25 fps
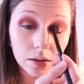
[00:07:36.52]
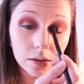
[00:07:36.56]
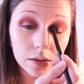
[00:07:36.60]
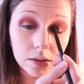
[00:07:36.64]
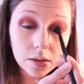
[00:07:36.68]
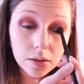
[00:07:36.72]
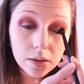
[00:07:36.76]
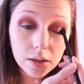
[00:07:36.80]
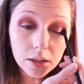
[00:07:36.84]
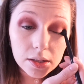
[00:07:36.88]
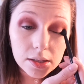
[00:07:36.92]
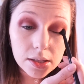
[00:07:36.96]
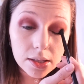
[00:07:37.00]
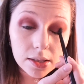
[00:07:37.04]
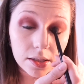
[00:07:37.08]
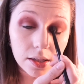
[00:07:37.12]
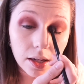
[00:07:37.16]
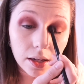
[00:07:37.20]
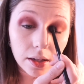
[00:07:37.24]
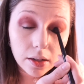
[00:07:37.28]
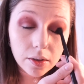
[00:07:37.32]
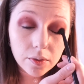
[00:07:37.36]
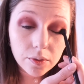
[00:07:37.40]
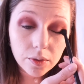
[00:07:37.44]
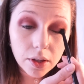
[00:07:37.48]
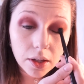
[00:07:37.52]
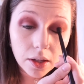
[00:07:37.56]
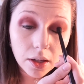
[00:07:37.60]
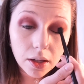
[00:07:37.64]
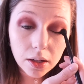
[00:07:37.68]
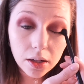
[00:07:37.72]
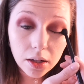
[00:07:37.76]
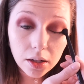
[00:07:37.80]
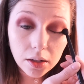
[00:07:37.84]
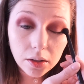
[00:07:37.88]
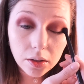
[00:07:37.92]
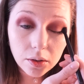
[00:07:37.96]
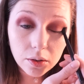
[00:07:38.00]
So this is kind of like
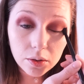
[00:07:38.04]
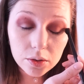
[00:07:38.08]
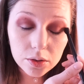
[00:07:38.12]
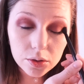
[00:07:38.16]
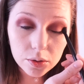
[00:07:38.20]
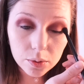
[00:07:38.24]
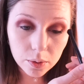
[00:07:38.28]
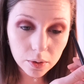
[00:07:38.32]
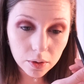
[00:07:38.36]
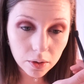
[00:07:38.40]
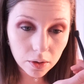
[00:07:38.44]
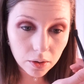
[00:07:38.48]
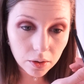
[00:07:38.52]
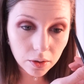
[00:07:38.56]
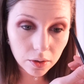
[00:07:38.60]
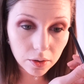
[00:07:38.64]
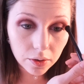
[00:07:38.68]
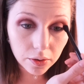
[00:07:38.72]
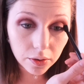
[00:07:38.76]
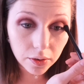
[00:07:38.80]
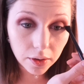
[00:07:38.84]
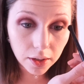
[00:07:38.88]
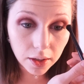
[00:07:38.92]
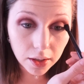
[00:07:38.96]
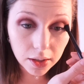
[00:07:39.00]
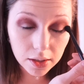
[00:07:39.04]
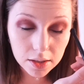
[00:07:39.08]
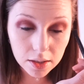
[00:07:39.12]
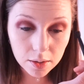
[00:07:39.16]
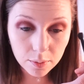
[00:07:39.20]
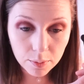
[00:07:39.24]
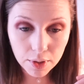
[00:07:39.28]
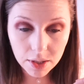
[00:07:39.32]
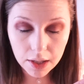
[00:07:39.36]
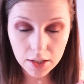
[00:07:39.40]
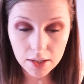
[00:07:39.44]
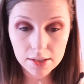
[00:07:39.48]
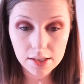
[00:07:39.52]
an unusual thing to
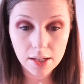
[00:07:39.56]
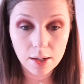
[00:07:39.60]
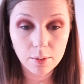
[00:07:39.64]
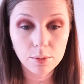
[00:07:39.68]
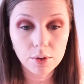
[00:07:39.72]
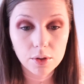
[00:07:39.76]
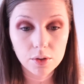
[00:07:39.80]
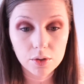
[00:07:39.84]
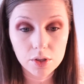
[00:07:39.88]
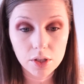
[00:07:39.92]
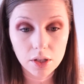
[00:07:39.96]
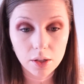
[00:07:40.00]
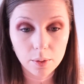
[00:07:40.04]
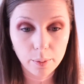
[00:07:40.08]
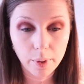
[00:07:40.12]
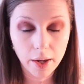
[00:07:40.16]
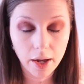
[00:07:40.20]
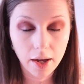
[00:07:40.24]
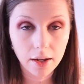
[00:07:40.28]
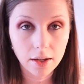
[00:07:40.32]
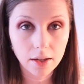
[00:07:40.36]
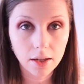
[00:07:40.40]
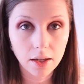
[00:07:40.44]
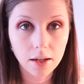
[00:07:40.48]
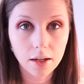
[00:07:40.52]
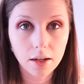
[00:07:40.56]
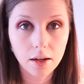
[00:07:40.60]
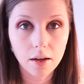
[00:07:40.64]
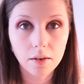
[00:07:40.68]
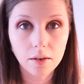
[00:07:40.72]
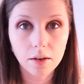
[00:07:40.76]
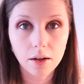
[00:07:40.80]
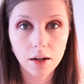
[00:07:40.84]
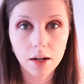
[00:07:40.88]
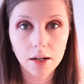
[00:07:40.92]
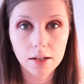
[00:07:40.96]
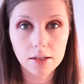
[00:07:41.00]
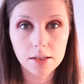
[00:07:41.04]
me, because I'm usually packing
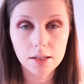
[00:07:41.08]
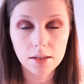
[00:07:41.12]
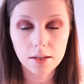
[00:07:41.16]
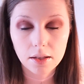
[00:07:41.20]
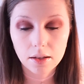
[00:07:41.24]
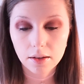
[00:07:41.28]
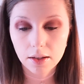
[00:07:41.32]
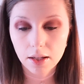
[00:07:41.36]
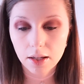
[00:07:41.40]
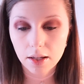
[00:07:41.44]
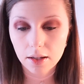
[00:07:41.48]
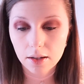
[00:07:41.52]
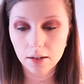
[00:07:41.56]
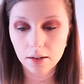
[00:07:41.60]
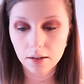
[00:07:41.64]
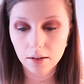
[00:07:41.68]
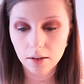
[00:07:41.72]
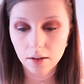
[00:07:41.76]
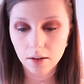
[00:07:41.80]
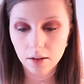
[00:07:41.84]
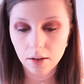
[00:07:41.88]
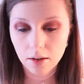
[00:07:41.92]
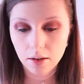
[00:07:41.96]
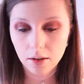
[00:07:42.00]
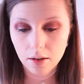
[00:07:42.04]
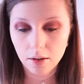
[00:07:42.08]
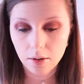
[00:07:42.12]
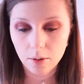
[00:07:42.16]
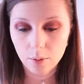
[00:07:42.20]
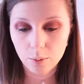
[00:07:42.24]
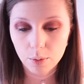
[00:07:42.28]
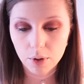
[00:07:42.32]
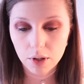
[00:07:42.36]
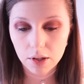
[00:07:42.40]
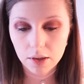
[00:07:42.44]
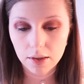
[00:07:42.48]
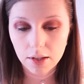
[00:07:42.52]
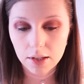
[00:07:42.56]
color onto the lid.
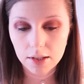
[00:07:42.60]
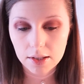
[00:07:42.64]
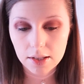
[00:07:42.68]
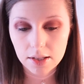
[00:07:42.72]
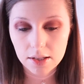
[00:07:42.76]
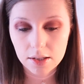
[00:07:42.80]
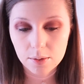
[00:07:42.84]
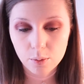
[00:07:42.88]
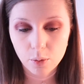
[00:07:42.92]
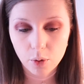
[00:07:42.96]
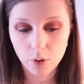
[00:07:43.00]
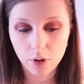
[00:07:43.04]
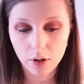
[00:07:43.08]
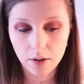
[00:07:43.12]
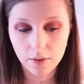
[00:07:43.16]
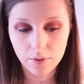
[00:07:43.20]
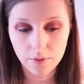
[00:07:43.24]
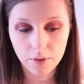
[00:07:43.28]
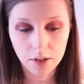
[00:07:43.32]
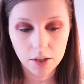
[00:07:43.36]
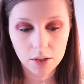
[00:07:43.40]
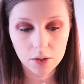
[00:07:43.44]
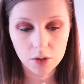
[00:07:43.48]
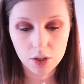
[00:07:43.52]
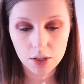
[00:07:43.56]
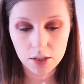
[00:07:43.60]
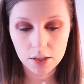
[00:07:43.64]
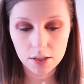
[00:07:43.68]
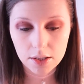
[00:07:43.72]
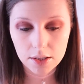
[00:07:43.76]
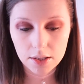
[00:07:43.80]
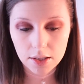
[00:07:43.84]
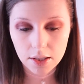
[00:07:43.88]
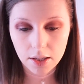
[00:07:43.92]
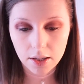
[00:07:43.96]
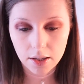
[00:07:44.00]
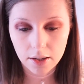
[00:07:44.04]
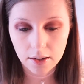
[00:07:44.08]
But this is more of a
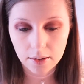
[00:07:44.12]
just,